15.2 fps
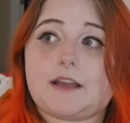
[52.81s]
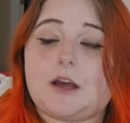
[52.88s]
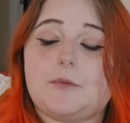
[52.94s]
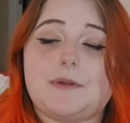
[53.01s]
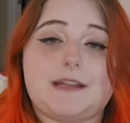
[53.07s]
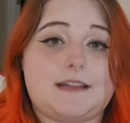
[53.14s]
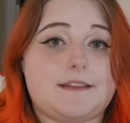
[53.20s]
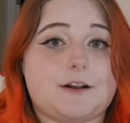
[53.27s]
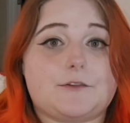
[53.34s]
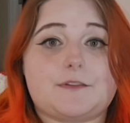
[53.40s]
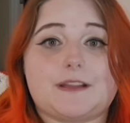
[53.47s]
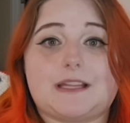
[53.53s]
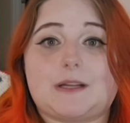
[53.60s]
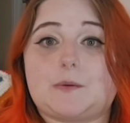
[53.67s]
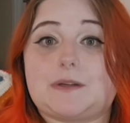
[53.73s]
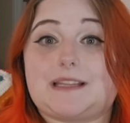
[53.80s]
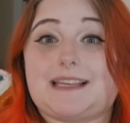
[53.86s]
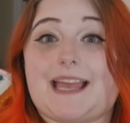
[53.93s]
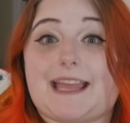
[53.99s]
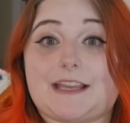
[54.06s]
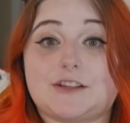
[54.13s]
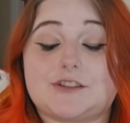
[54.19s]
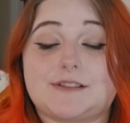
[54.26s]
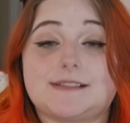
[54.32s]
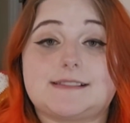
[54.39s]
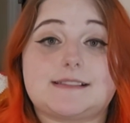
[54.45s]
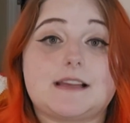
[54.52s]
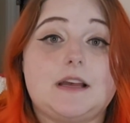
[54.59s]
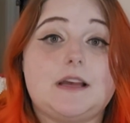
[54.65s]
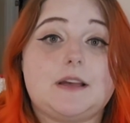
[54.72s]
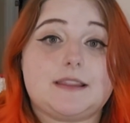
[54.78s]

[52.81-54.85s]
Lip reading: come in and they're feeling really anxious,